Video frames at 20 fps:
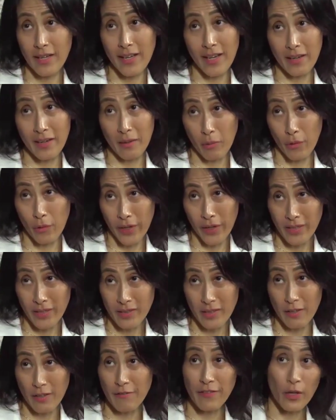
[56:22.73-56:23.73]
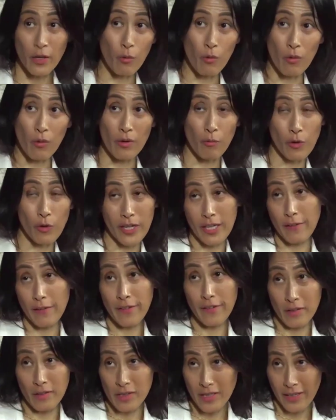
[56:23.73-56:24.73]
at any point if he when
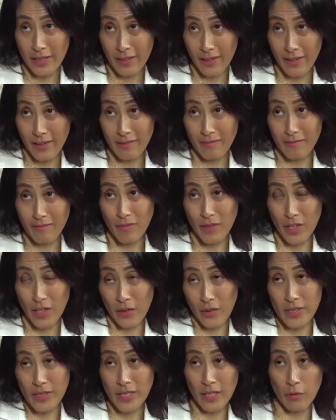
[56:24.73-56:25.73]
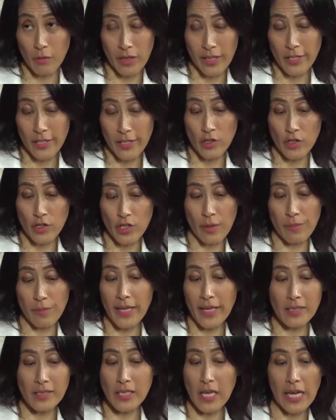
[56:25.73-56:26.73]
he feels like it. You know, it's like a
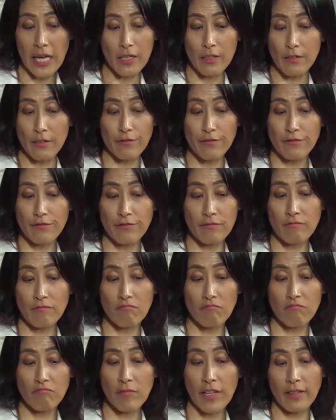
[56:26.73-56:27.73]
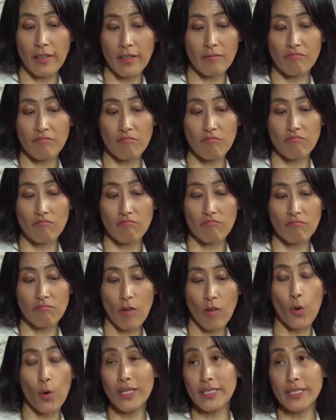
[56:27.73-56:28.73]
relationship that's kind of like
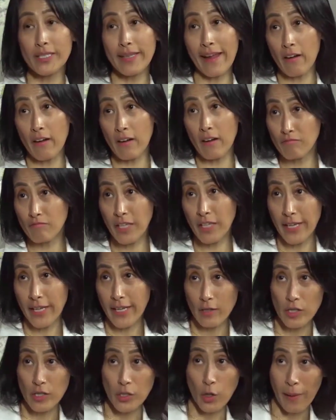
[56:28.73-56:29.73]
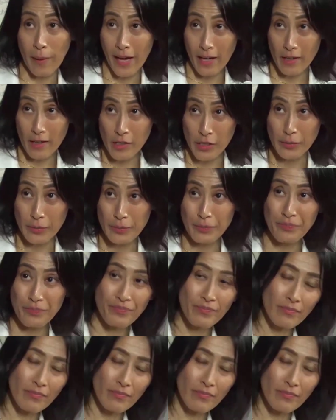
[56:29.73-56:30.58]
always there that he can just go back to.